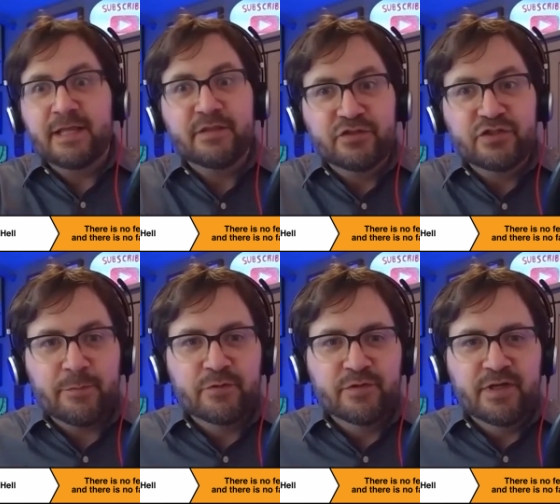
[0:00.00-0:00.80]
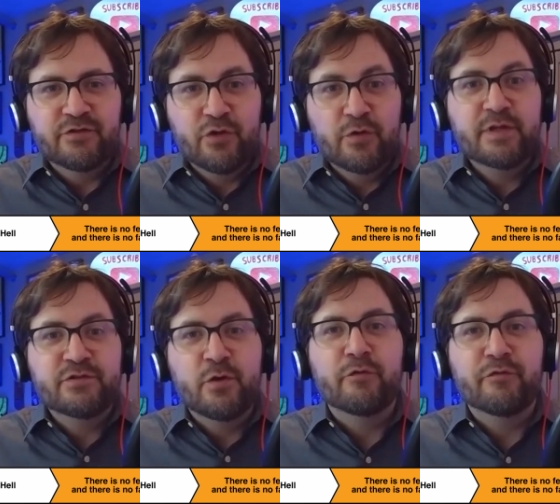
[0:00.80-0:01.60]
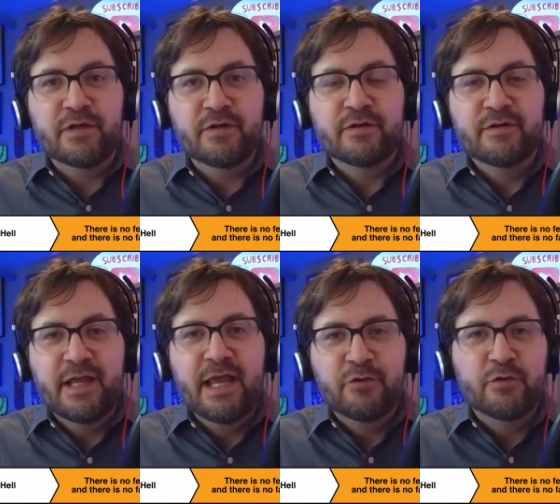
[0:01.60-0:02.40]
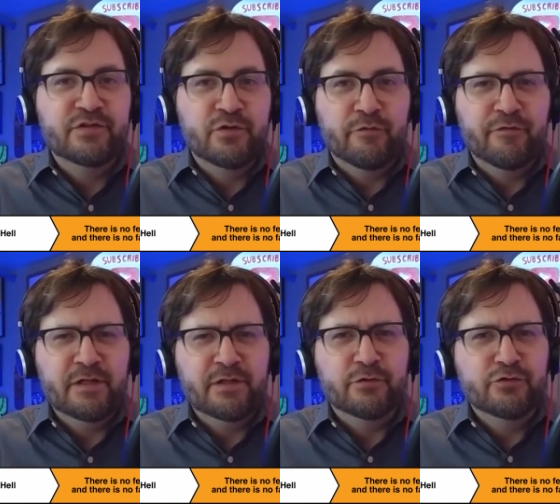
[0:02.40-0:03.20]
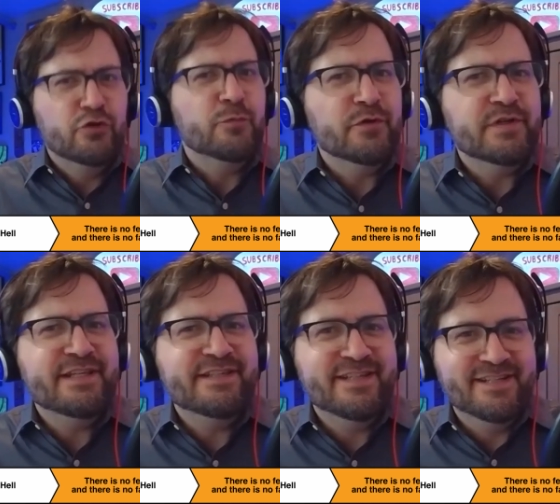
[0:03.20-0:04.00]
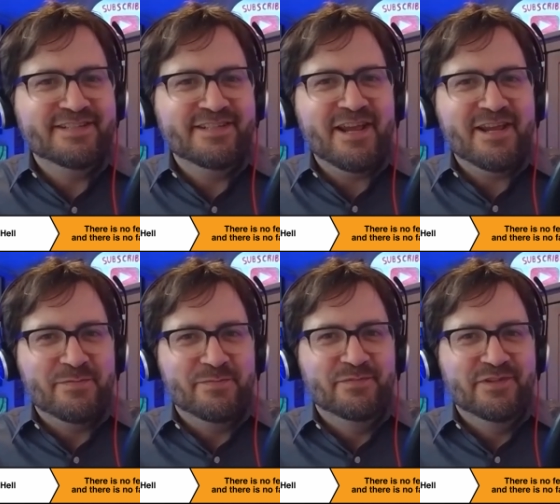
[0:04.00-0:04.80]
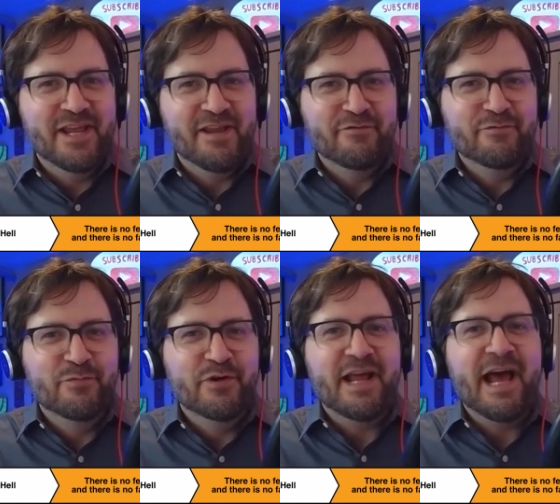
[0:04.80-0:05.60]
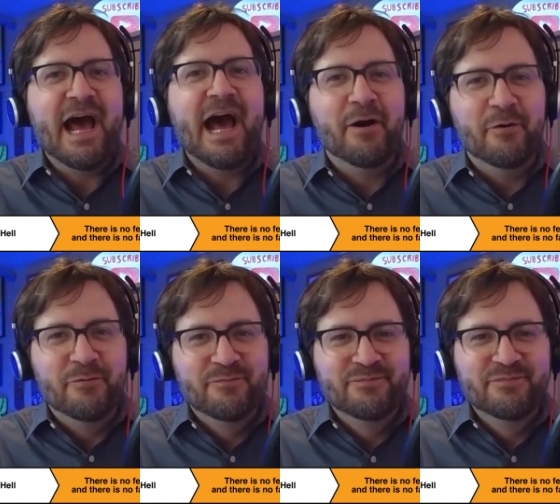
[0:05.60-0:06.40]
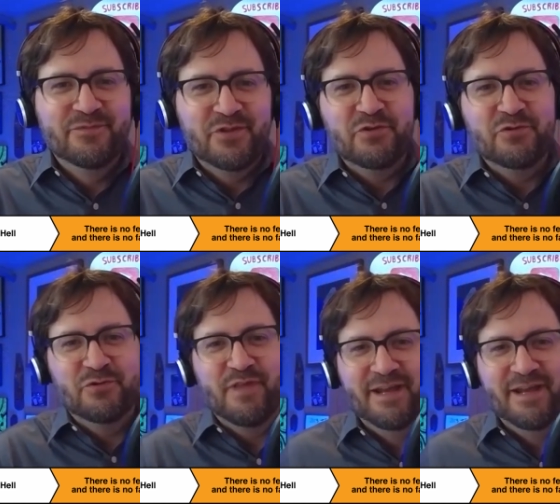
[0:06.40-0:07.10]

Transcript: like the chapter does, there is no fear and there is no failure? Super easy to say, Dave, but how do you do